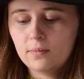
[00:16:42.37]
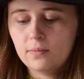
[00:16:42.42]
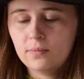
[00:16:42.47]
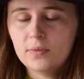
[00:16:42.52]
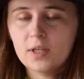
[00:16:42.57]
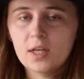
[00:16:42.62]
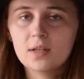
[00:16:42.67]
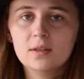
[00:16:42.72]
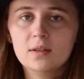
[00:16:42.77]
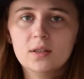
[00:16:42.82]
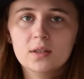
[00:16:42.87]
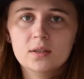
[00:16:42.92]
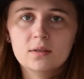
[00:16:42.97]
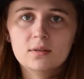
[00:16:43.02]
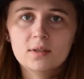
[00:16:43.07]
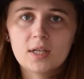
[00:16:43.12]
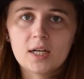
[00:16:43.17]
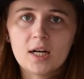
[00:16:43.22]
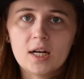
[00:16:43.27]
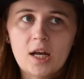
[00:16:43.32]
knit
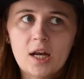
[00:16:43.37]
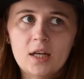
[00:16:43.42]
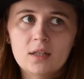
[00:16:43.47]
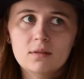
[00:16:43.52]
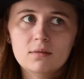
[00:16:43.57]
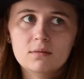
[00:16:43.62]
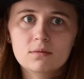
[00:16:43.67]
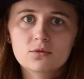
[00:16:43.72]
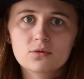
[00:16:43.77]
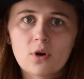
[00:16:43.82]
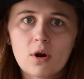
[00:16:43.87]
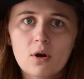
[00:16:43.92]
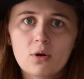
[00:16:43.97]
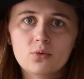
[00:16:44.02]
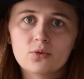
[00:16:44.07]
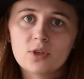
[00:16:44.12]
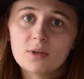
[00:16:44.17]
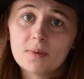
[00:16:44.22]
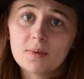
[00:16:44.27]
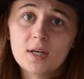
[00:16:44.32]
like an
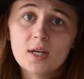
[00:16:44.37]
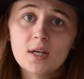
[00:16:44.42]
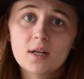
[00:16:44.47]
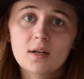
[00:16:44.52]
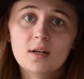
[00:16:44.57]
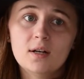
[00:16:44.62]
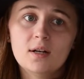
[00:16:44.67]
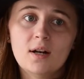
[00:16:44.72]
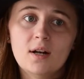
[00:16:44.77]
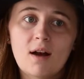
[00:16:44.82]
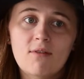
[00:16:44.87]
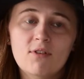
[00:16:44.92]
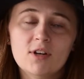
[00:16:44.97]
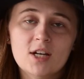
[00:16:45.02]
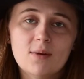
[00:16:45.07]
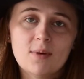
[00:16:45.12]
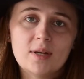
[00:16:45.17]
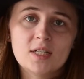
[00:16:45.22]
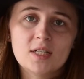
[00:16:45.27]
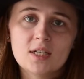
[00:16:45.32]
8-row repeat every
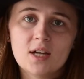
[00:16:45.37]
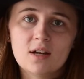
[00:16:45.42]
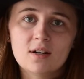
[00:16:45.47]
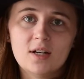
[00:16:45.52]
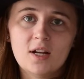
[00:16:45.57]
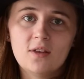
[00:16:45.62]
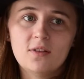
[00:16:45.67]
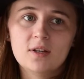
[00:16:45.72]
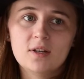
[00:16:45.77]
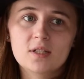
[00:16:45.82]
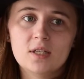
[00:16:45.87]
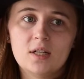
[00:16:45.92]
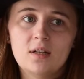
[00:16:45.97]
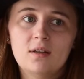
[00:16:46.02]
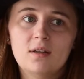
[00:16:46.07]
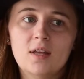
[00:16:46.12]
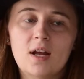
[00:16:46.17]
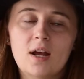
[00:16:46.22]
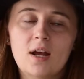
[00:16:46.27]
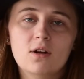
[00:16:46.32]
time I sit down and knit this,
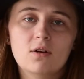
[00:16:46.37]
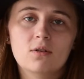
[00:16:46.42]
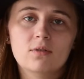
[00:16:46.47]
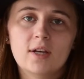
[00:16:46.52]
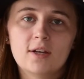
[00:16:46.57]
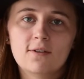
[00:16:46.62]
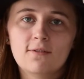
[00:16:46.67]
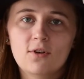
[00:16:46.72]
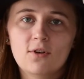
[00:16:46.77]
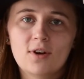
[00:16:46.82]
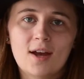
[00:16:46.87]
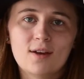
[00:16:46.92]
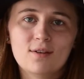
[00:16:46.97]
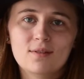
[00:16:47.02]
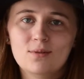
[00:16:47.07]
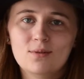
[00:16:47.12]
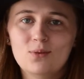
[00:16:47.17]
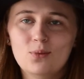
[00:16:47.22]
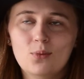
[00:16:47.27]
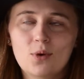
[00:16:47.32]
and then I don't like forget
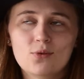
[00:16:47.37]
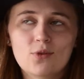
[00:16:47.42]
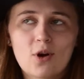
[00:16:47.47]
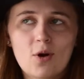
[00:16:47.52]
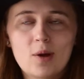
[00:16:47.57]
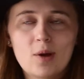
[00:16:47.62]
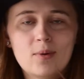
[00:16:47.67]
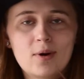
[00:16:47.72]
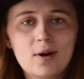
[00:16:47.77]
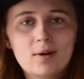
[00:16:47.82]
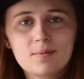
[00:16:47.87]
what row I'm